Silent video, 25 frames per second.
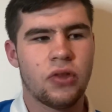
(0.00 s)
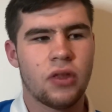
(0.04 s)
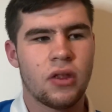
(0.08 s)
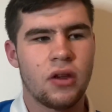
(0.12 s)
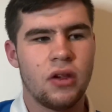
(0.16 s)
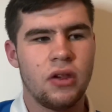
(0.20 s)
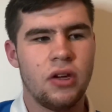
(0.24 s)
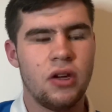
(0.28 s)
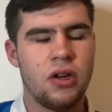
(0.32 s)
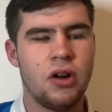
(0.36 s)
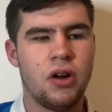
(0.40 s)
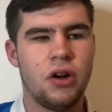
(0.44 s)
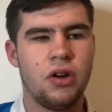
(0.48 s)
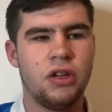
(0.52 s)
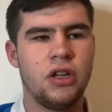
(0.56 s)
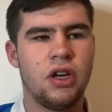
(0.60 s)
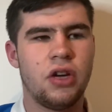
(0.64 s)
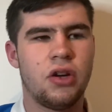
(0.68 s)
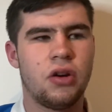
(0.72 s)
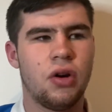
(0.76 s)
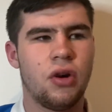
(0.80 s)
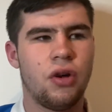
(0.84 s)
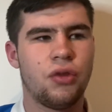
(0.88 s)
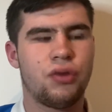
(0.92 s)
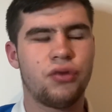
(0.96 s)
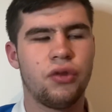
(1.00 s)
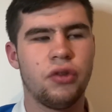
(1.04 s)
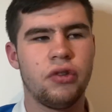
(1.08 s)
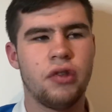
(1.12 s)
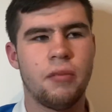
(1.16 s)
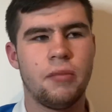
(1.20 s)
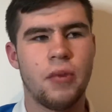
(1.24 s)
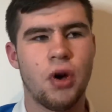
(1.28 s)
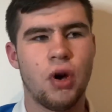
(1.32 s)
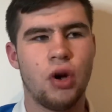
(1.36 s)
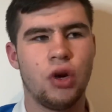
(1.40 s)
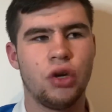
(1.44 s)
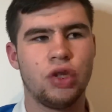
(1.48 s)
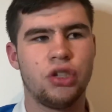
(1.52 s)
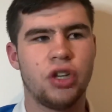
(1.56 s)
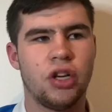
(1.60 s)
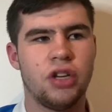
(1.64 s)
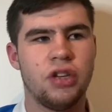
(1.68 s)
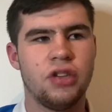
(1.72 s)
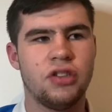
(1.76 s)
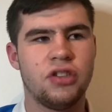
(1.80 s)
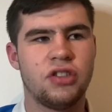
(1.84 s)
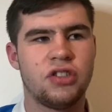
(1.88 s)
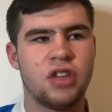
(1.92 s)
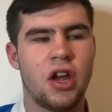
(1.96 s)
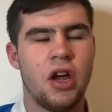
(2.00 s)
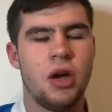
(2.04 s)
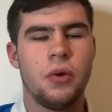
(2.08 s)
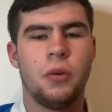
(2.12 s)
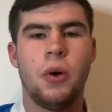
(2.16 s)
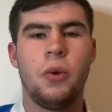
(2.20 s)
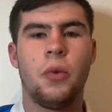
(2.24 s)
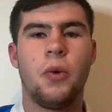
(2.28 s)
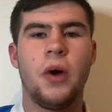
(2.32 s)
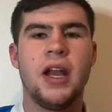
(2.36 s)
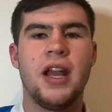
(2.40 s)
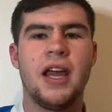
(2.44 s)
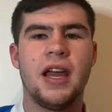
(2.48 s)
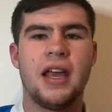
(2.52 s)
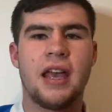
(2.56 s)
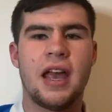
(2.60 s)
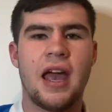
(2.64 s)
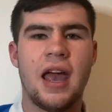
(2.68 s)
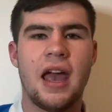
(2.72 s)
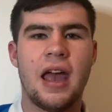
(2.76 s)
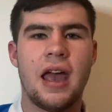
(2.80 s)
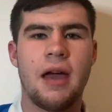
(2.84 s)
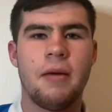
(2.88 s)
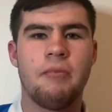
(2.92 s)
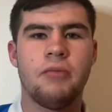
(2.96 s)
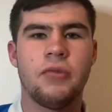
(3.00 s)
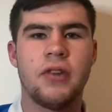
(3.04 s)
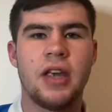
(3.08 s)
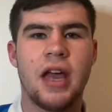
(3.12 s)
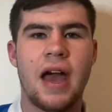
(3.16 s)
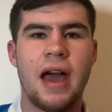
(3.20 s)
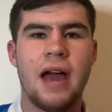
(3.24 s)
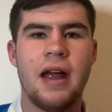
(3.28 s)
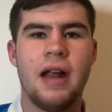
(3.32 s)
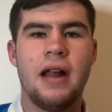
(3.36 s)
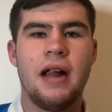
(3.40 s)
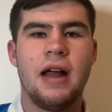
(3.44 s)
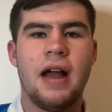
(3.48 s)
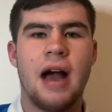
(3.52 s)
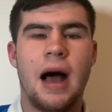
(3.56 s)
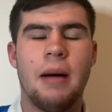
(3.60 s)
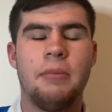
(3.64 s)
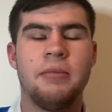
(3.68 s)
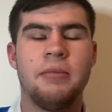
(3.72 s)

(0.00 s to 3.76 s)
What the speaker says: you know, you go through the motions, we win a game, yeah? I'm